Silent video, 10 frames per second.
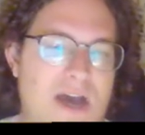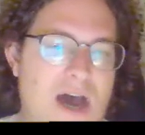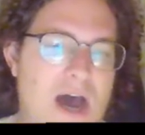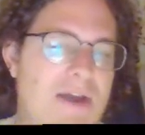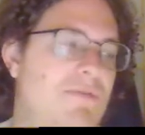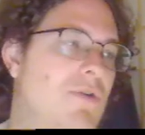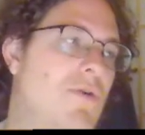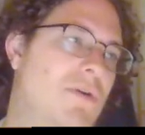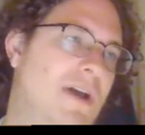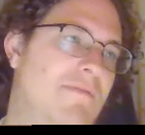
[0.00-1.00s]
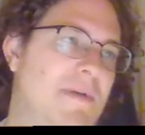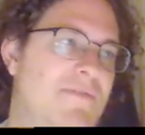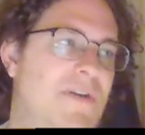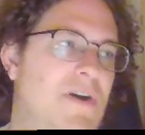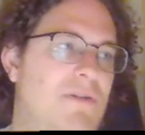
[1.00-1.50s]
I record off my
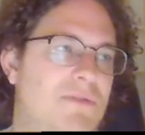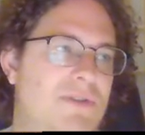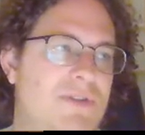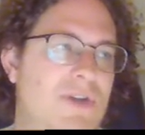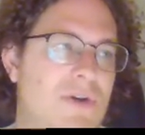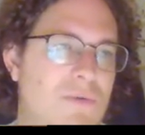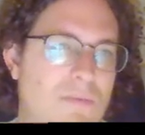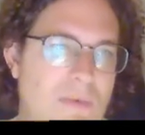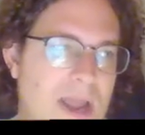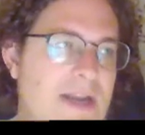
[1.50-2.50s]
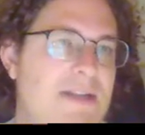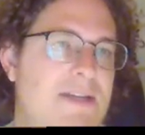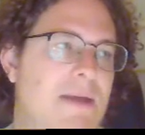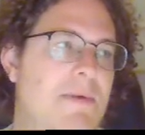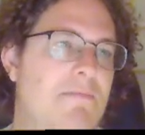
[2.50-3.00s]
phone. So
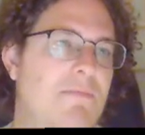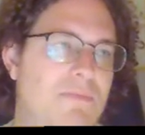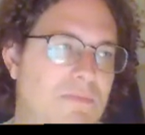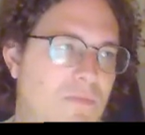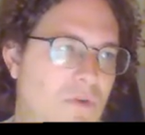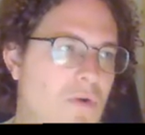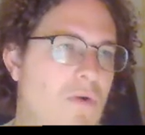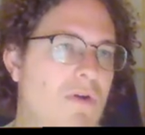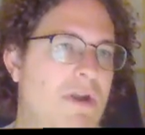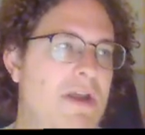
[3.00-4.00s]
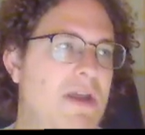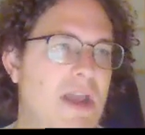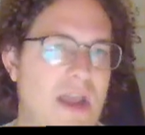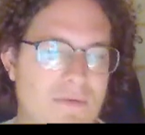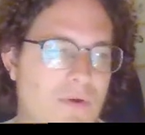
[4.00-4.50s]
anytime I'm recording,
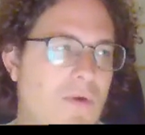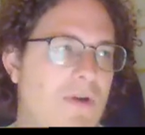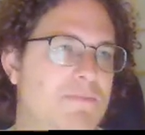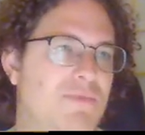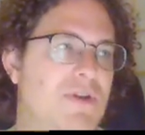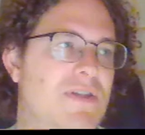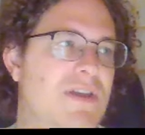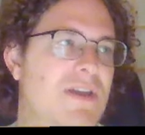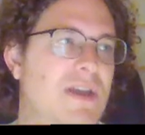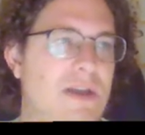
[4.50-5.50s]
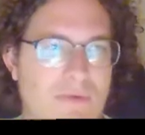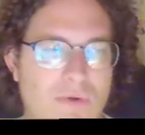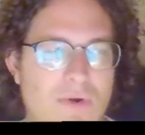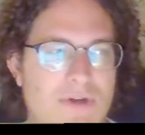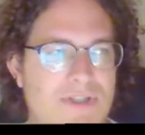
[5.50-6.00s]
it records breathing, it
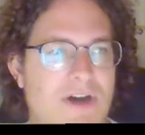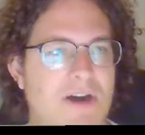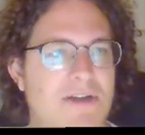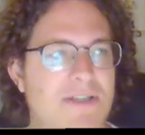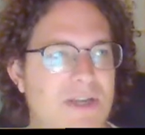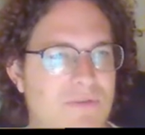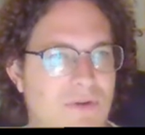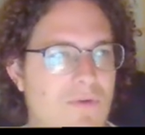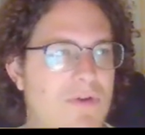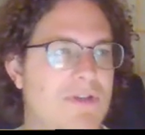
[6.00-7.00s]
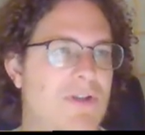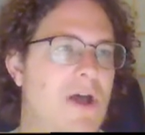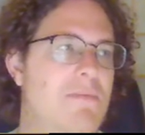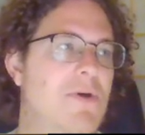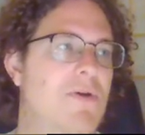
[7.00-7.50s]
records dogs, it records
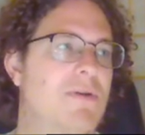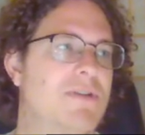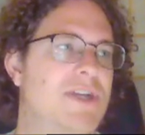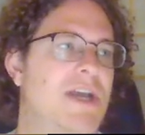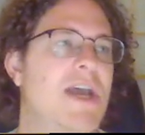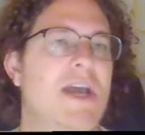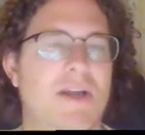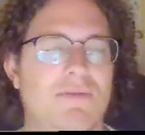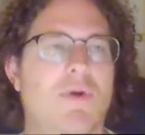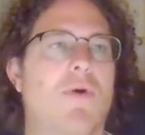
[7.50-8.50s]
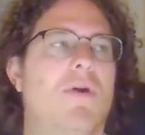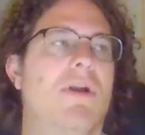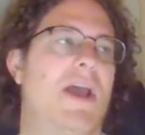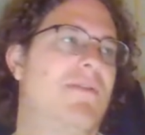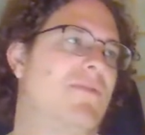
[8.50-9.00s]
lawnmowers, it'll
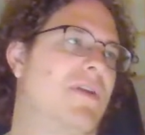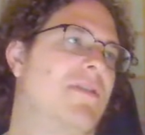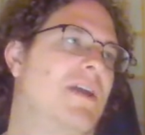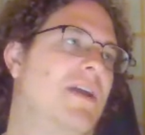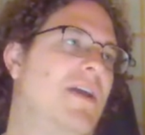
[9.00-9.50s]
record everything.